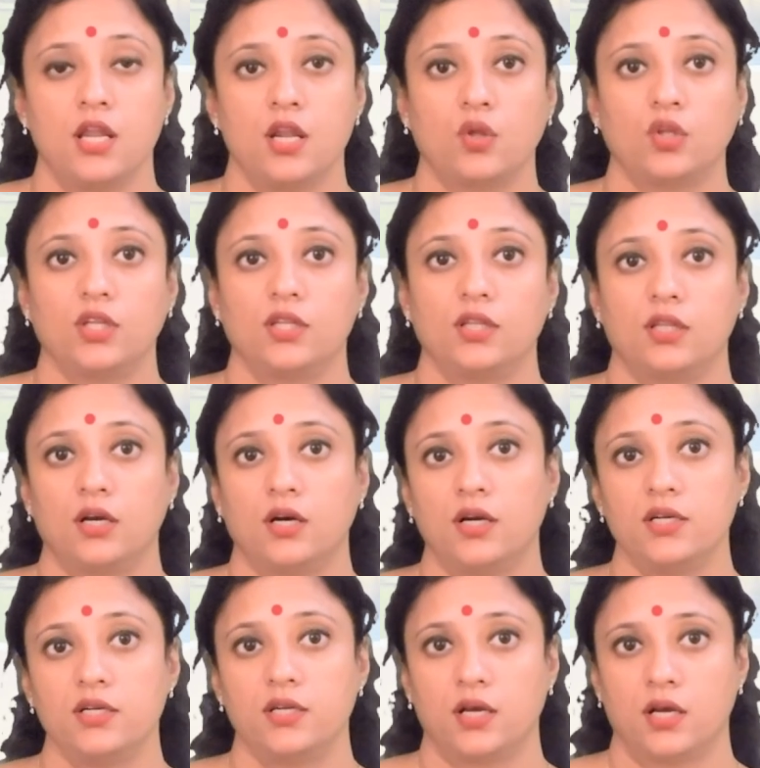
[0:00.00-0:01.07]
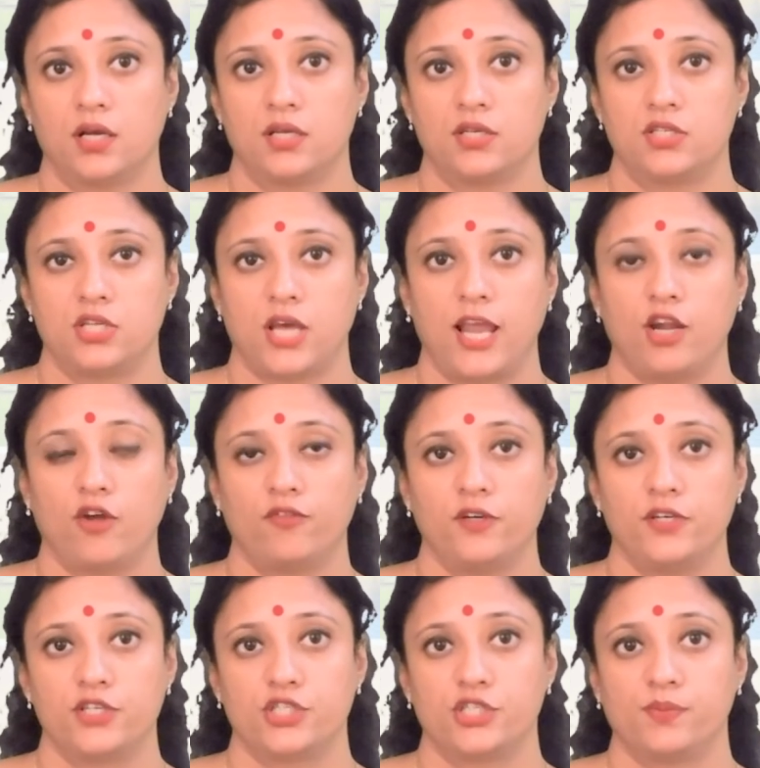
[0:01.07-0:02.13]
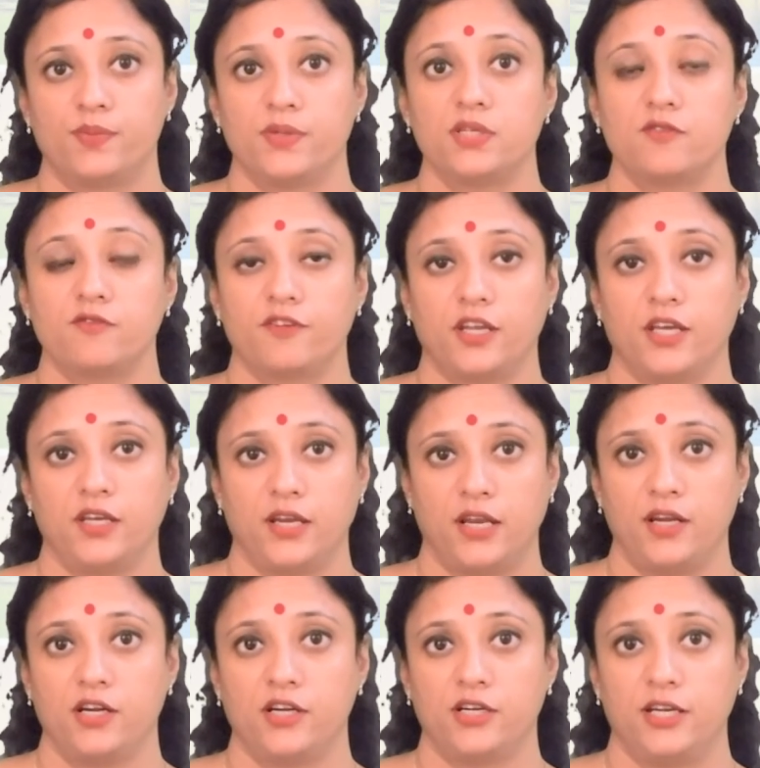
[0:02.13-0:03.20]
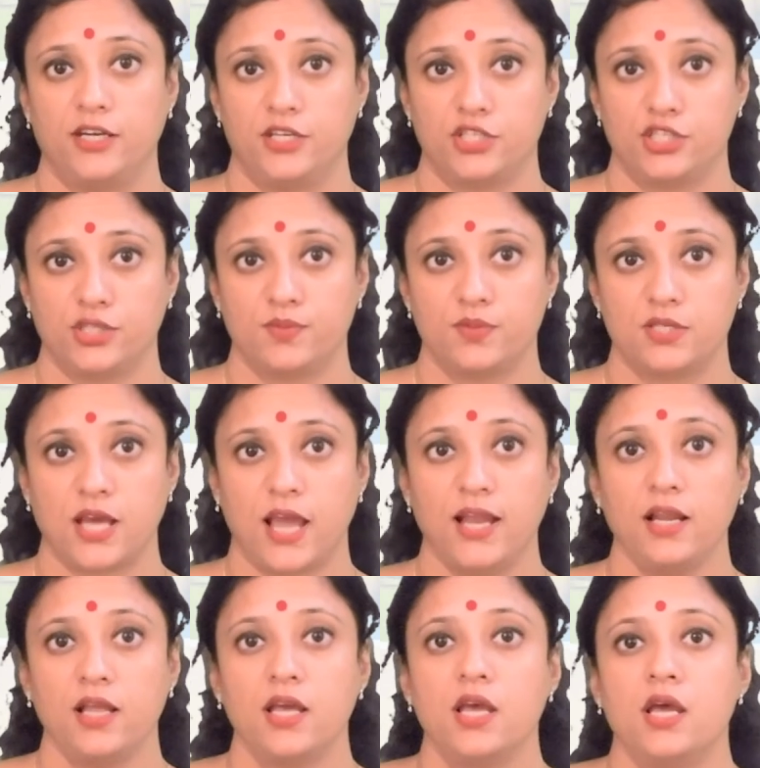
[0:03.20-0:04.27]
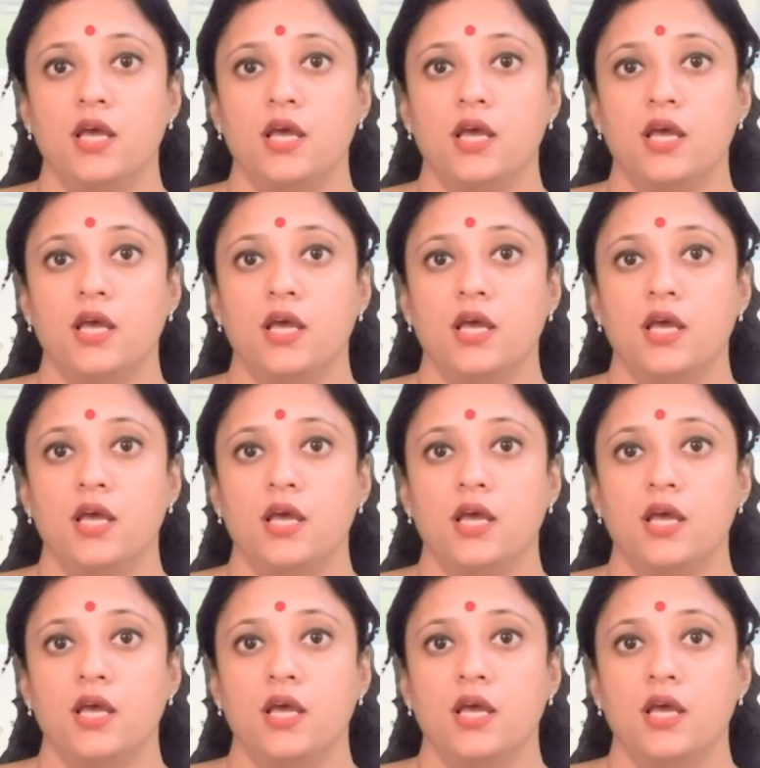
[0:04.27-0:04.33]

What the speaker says: Now, the third style of leadership is free rein leadership style.